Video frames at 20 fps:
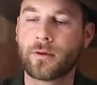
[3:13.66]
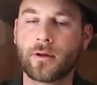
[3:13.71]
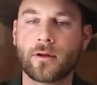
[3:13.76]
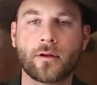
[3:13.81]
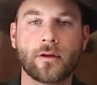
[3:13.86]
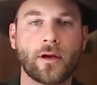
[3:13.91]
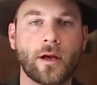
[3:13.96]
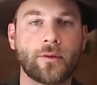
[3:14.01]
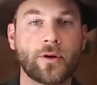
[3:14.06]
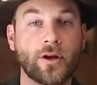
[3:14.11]

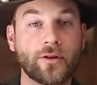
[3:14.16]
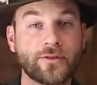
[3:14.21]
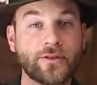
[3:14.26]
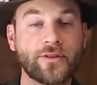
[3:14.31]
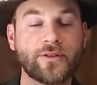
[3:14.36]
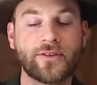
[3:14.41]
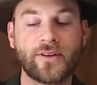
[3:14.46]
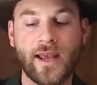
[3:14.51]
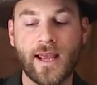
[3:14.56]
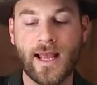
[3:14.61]
I would also
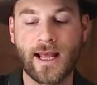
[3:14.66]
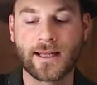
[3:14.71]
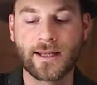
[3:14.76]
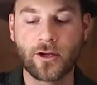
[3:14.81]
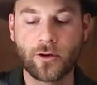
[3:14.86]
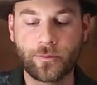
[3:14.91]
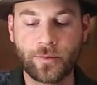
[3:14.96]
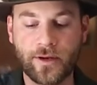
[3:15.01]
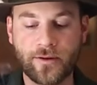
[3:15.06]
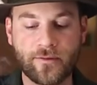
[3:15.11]
say a
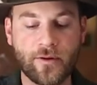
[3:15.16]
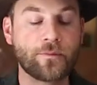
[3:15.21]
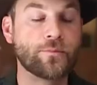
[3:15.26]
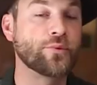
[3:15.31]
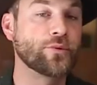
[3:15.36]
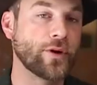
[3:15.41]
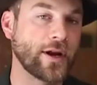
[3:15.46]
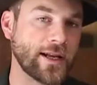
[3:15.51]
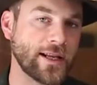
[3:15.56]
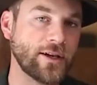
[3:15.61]
little bit of a
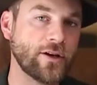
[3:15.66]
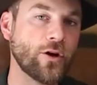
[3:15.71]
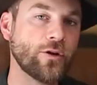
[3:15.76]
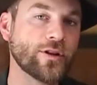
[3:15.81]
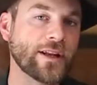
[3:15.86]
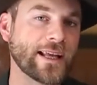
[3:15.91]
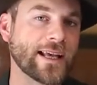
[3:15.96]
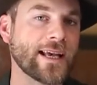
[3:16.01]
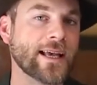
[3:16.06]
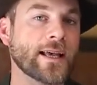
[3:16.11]
bready
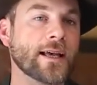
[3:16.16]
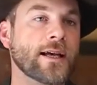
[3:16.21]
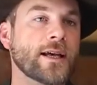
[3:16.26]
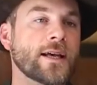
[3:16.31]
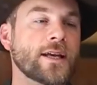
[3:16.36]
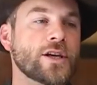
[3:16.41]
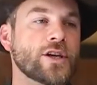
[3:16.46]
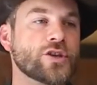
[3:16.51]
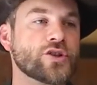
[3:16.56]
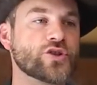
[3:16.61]
note, like a
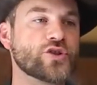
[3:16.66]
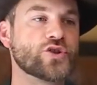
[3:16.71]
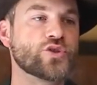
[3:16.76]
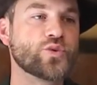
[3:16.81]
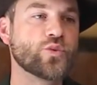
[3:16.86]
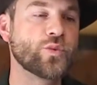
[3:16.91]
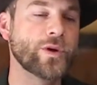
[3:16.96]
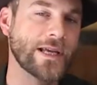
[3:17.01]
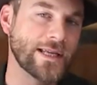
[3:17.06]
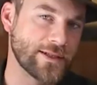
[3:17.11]

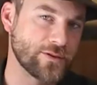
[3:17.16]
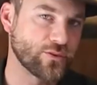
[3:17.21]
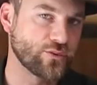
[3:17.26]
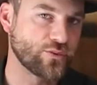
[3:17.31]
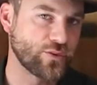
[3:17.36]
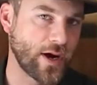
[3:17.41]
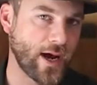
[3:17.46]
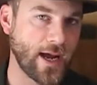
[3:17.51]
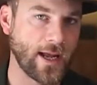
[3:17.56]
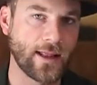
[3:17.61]
sweet
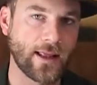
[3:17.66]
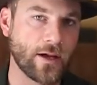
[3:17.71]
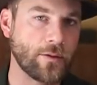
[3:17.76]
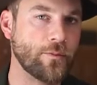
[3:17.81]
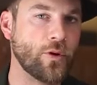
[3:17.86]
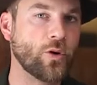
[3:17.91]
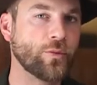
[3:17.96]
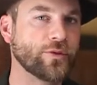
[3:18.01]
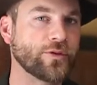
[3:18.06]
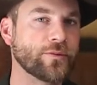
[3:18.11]
rye, like
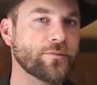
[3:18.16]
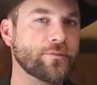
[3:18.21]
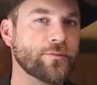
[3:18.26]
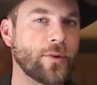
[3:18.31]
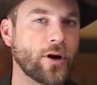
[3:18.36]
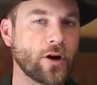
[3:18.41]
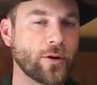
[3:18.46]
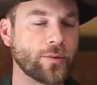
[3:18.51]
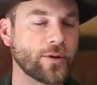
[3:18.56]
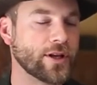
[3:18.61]
an almost
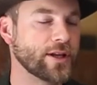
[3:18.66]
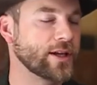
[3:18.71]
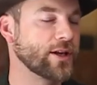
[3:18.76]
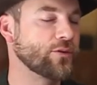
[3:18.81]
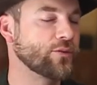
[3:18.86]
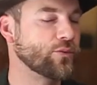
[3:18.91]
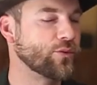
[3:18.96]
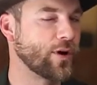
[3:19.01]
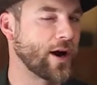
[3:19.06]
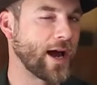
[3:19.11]
marbly
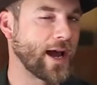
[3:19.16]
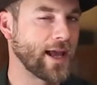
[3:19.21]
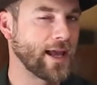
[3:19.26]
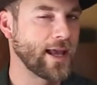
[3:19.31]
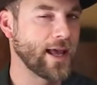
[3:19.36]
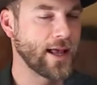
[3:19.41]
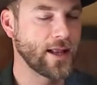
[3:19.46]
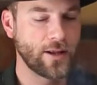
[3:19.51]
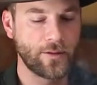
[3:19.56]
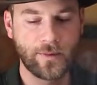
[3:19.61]

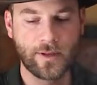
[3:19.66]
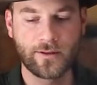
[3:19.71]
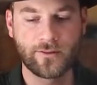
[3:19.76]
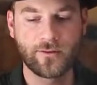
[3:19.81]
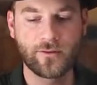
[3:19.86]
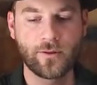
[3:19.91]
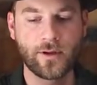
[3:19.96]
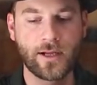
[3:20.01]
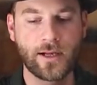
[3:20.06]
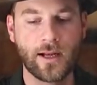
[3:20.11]
rye element
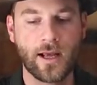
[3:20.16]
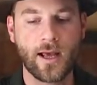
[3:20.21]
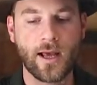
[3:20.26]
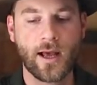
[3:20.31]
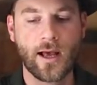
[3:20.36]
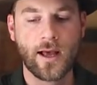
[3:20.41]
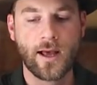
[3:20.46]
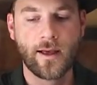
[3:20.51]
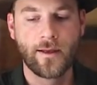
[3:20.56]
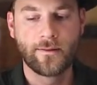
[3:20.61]
to it
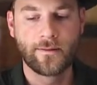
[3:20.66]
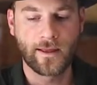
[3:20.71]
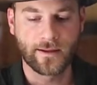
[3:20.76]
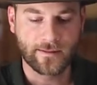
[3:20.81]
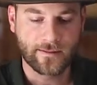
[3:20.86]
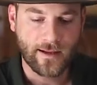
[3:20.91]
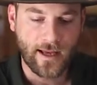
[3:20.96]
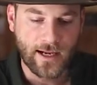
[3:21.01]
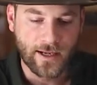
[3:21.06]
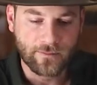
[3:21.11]

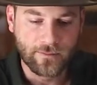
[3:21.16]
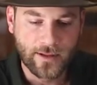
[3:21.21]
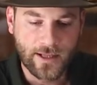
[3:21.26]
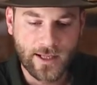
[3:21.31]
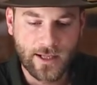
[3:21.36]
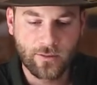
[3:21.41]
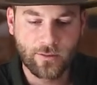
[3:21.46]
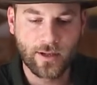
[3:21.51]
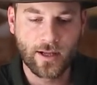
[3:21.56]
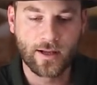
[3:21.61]
that's kind of
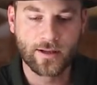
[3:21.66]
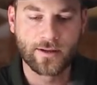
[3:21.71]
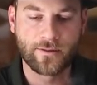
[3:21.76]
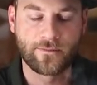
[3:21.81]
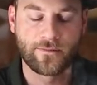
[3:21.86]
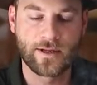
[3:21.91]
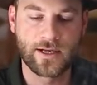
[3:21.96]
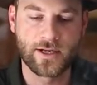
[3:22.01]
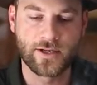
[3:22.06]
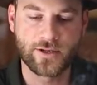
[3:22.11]
lingering on the
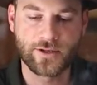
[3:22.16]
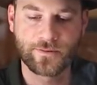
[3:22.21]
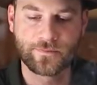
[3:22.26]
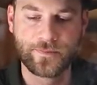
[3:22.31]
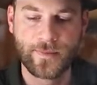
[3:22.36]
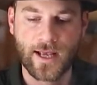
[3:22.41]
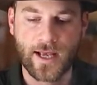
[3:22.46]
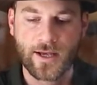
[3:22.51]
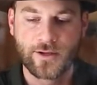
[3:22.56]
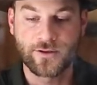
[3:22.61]
finish.
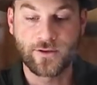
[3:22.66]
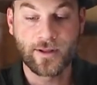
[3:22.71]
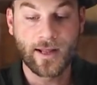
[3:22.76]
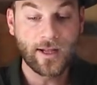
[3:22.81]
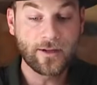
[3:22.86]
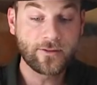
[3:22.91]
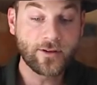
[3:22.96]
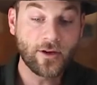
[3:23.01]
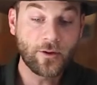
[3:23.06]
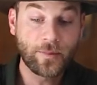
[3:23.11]
So
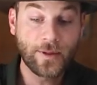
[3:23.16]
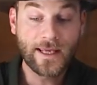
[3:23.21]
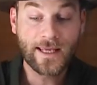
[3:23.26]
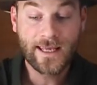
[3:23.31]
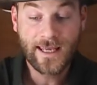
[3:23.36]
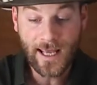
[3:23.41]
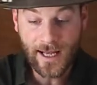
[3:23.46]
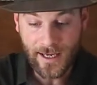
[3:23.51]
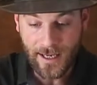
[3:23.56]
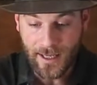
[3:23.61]
that's our
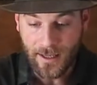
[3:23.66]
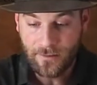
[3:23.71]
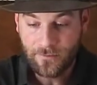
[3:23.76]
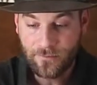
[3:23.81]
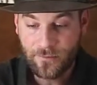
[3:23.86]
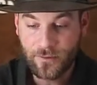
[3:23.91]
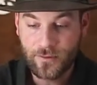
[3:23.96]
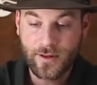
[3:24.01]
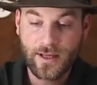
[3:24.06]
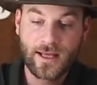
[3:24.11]
beginning
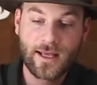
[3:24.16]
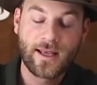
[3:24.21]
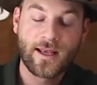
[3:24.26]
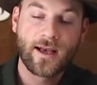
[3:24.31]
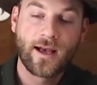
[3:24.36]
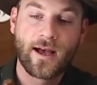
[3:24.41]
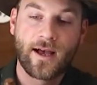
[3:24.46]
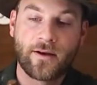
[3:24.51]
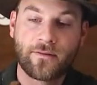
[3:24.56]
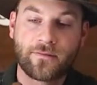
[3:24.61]
for the
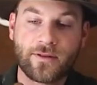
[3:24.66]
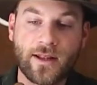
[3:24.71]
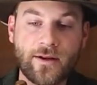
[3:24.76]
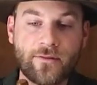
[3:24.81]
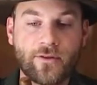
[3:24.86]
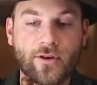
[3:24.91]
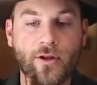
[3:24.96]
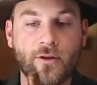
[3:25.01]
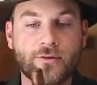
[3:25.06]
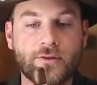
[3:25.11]
uh,
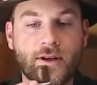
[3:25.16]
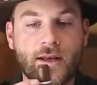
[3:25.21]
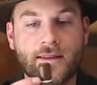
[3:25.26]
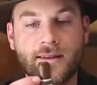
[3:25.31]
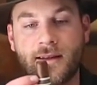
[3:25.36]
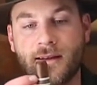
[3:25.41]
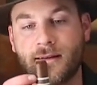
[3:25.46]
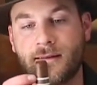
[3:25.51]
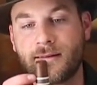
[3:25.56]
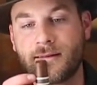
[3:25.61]
flavor notes on
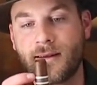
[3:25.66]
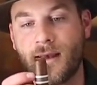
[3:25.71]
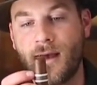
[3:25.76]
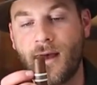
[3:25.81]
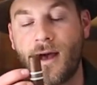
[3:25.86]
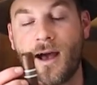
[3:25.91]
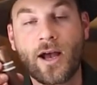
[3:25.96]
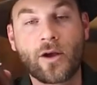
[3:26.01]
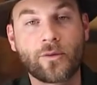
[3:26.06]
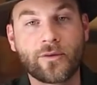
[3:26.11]
this uh,
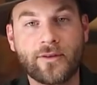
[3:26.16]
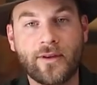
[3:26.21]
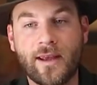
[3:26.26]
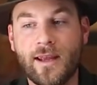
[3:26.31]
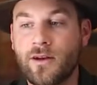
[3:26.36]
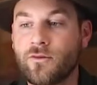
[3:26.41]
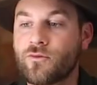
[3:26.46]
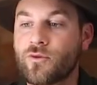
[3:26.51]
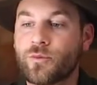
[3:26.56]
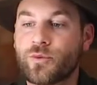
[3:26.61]

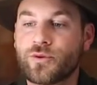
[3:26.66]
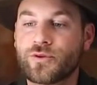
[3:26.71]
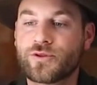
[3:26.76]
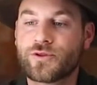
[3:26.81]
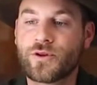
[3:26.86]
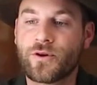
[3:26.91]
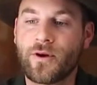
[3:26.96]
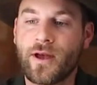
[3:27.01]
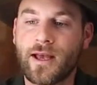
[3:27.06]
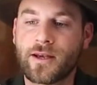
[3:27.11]
Aquitaine
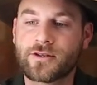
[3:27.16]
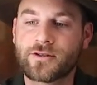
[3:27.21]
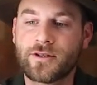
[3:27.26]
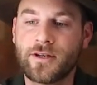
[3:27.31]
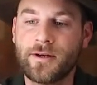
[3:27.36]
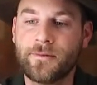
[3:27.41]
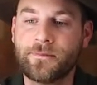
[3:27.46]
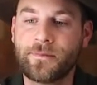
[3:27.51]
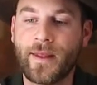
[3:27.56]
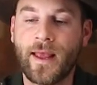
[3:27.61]
Robusto
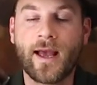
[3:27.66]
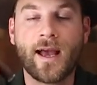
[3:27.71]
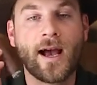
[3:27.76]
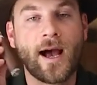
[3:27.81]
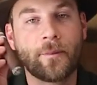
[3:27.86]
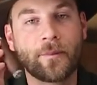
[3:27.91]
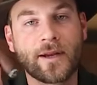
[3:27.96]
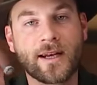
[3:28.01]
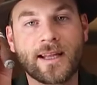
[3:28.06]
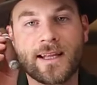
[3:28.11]
Extra.
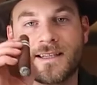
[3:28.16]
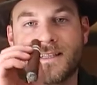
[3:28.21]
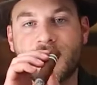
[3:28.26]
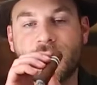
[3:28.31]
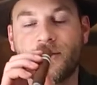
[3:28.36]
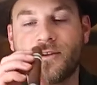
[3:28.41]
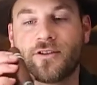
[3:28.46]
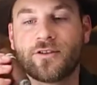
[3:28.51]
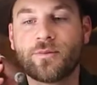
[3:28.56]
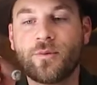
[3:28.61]
I'm going to
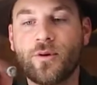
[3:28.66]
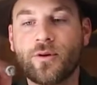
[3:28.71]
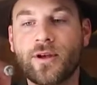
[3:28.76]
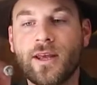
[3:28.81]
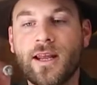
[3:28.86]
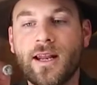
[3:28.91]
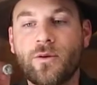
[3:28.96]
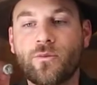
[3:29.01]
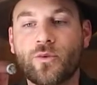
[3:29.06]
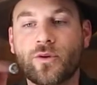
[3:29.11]
continue to smoke
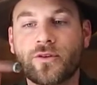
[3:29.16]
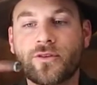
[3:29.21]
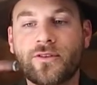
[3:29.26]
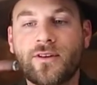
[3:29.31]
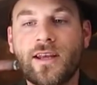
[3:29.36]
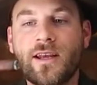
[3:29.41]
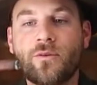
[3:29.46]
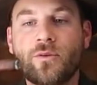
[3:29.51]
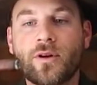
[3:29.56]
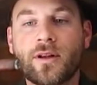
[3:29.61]
it, and we'll
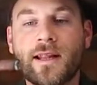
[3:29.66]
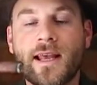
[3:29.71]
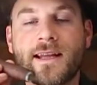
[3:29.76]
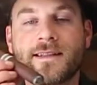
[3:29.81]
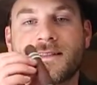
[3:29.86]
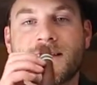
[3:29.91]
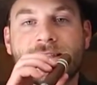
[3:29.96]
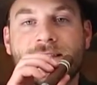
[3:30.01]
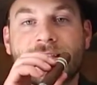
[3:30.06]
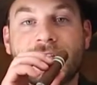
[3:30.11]
see where it
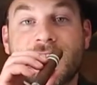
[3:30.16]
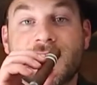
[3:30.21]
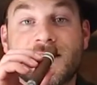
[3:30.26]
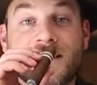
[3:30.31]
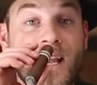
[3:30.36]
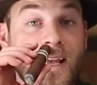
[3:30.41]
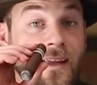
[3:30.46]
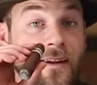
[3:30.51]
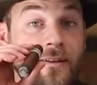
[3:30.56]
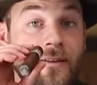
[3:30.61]
lands us in the
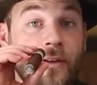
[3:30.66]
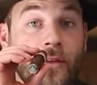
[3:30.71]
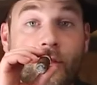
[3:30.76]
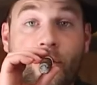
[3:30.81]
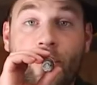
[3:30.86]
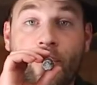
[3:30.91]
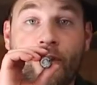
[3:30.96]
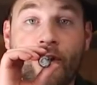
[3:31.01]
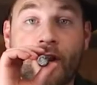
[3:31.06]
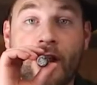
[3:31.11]
second,
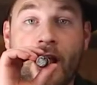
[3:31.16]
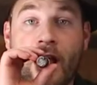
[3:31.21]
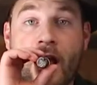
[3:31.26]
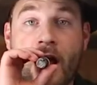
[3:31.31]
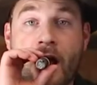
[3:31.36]
third.